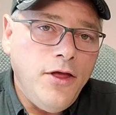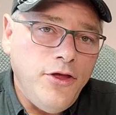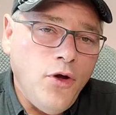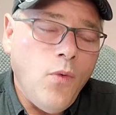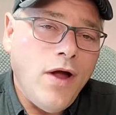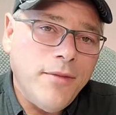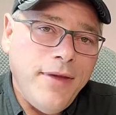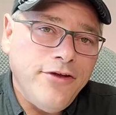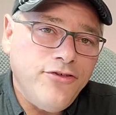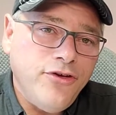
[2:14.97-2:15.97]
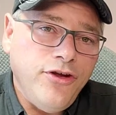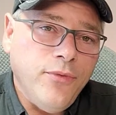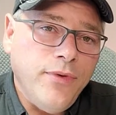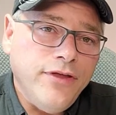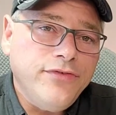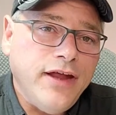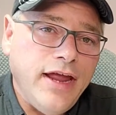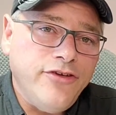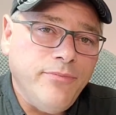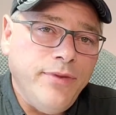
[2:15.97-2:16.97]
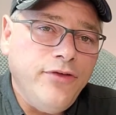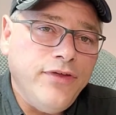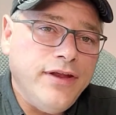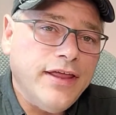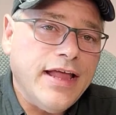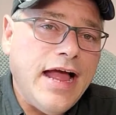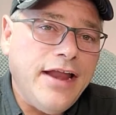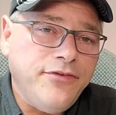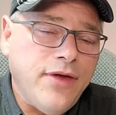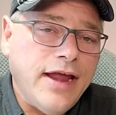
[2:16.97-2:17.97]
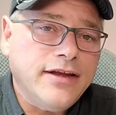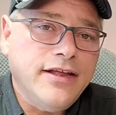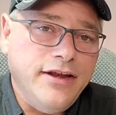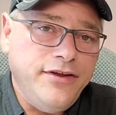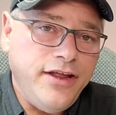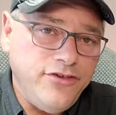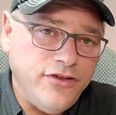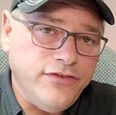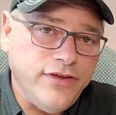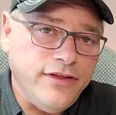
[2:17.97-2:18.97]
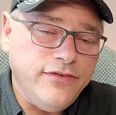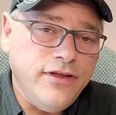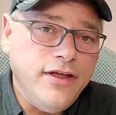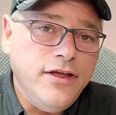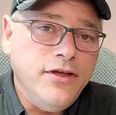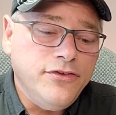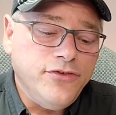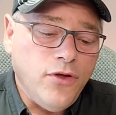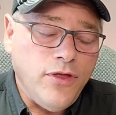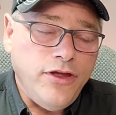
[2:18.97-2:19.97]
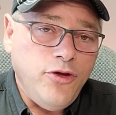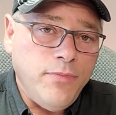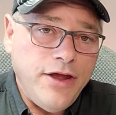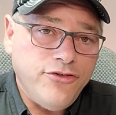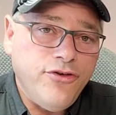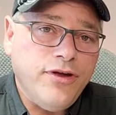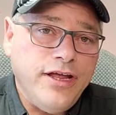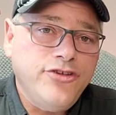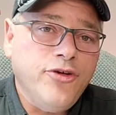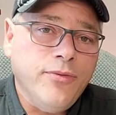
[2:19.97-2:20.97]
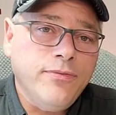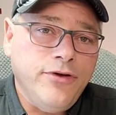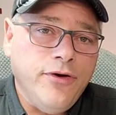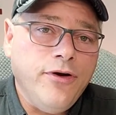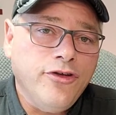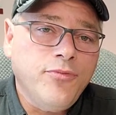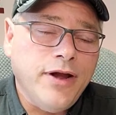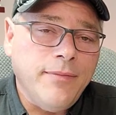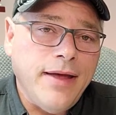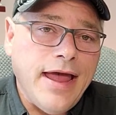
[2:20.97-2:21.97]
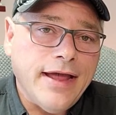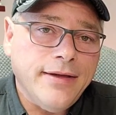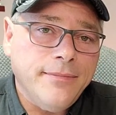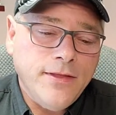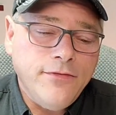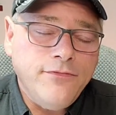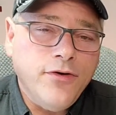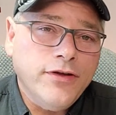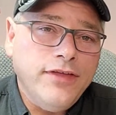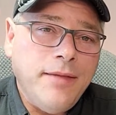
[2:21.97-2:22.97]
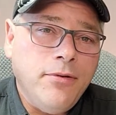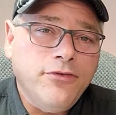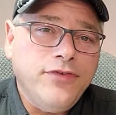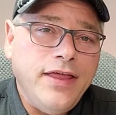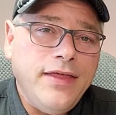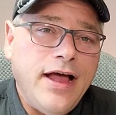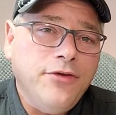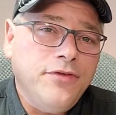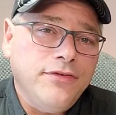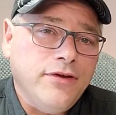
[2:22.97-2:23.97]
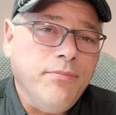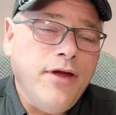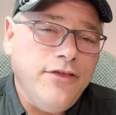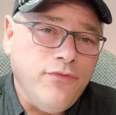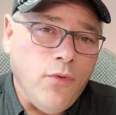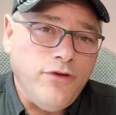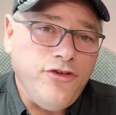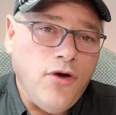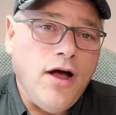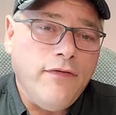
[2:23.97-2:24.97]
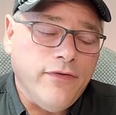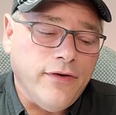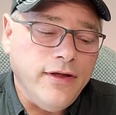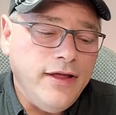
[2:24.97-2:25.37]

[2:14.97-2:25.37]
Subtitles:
You'll want to make sure your real estate agent builds into the contract contingencies so that you make sure and get your earnest money back. For example, say the house doesn't appraise for what you offered.